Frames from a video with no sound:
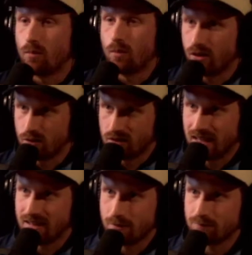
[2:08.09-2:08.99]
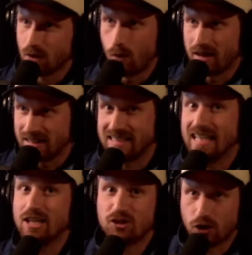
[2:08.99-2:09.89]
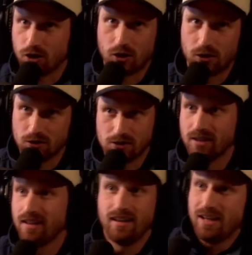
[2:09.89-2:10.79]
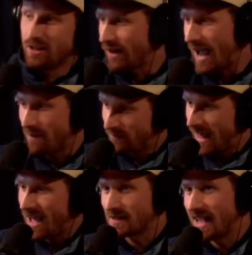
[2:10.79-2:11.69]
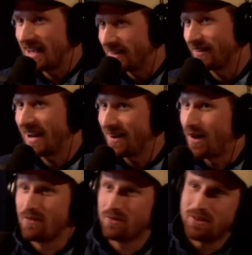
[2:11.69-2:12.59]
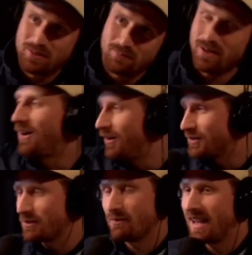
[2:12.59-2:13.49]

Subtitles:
And then one of those, one of the T-shirt girls grabbed Hal's head and ran off with it. But it was amazing.